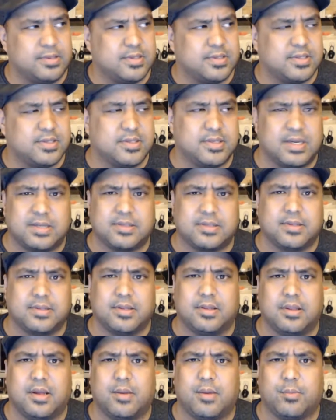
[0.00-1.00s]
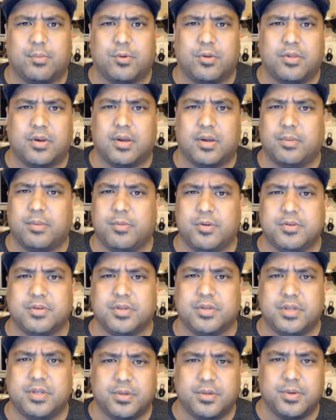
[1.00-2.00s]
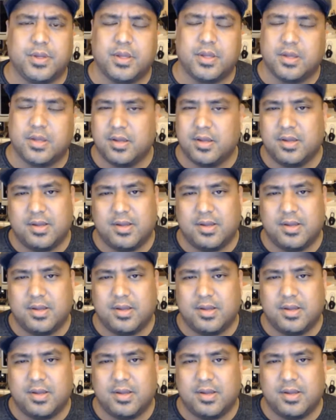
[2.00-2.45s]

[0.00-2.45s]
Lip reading: This is actually a lot more than I'm usually doing,